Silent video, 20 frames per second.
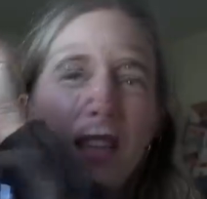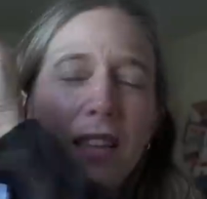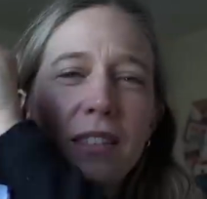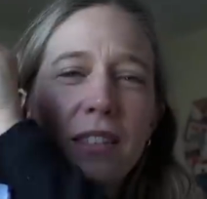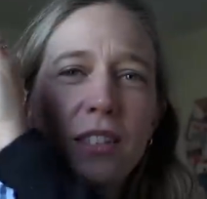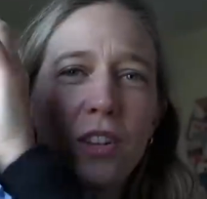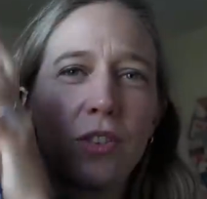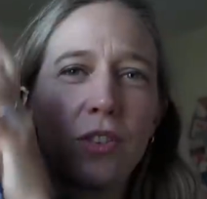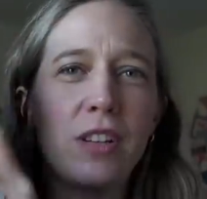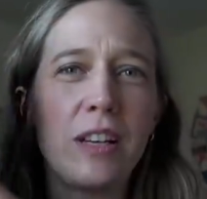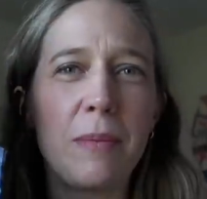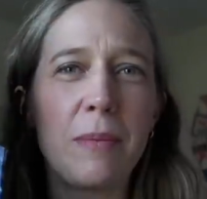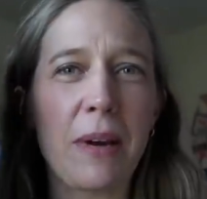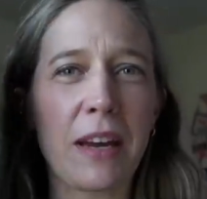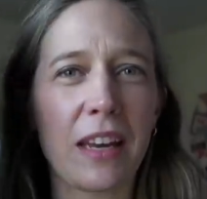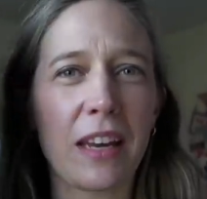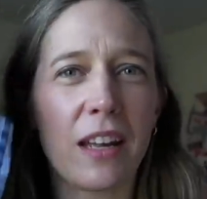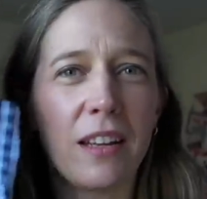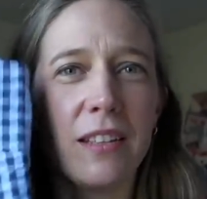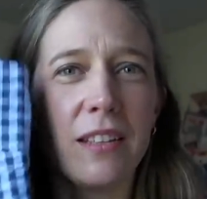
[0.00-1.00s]
It's totally my
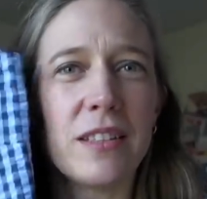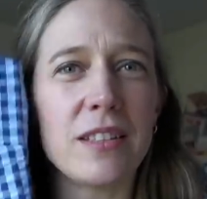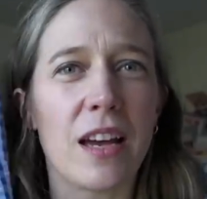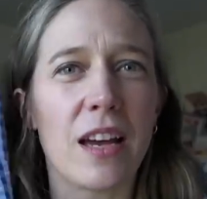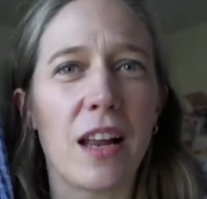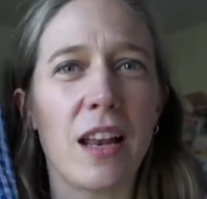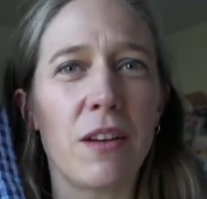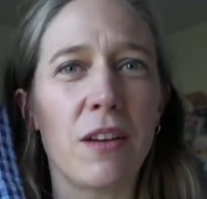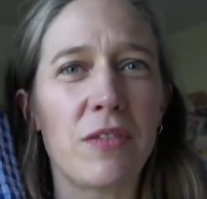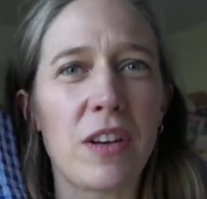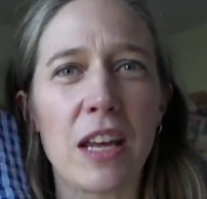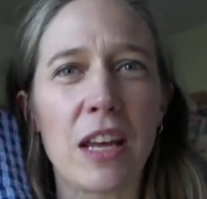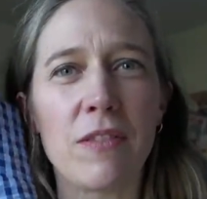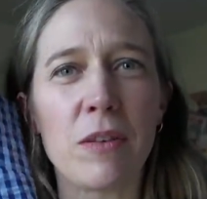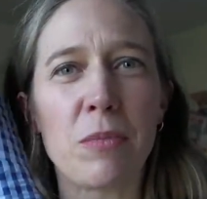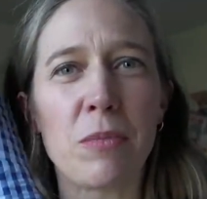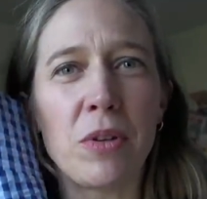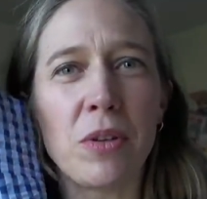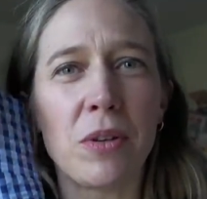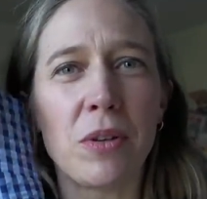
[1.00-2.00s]
colours. I love
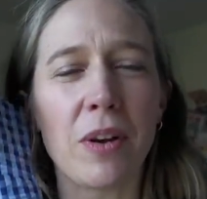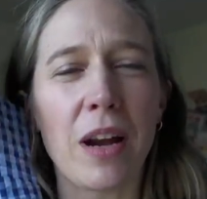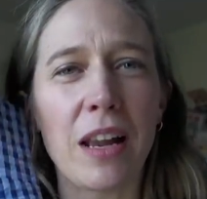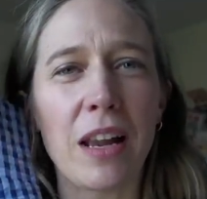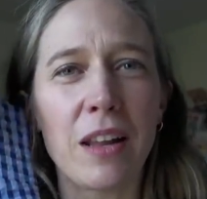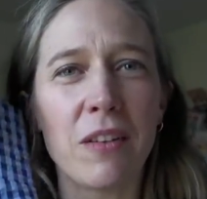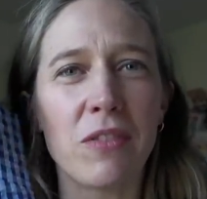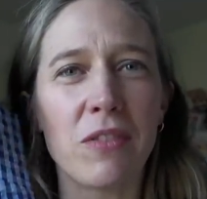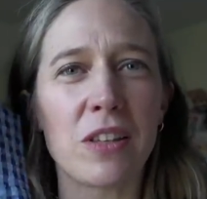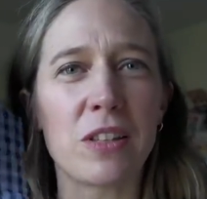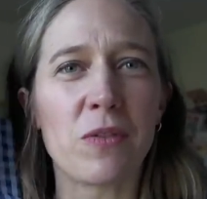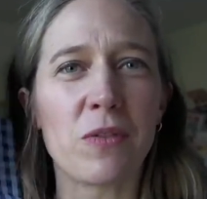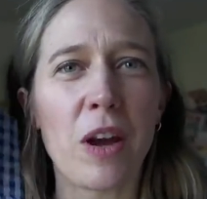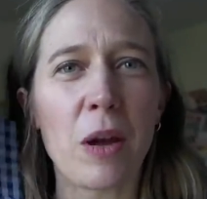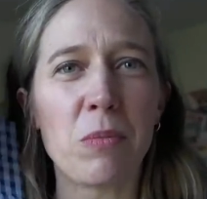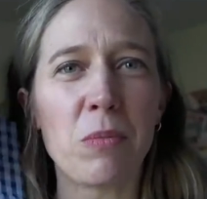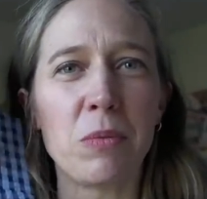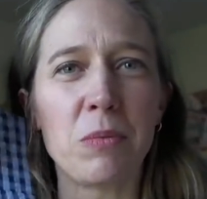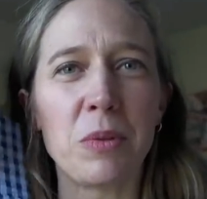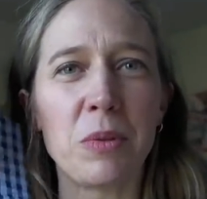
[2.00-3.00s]
navy blue. I love this
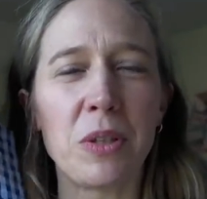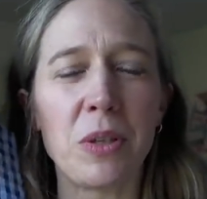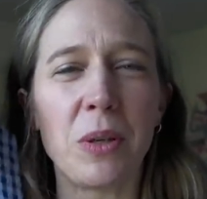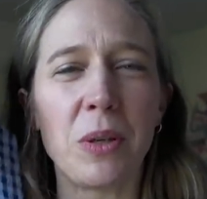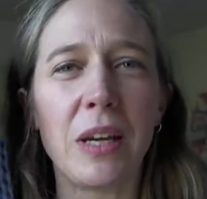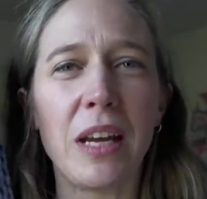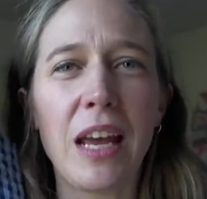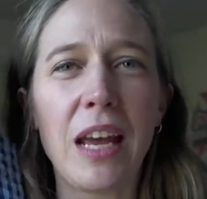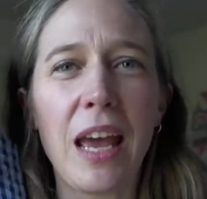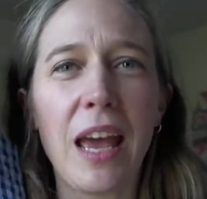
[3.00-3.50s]
vibrant blue.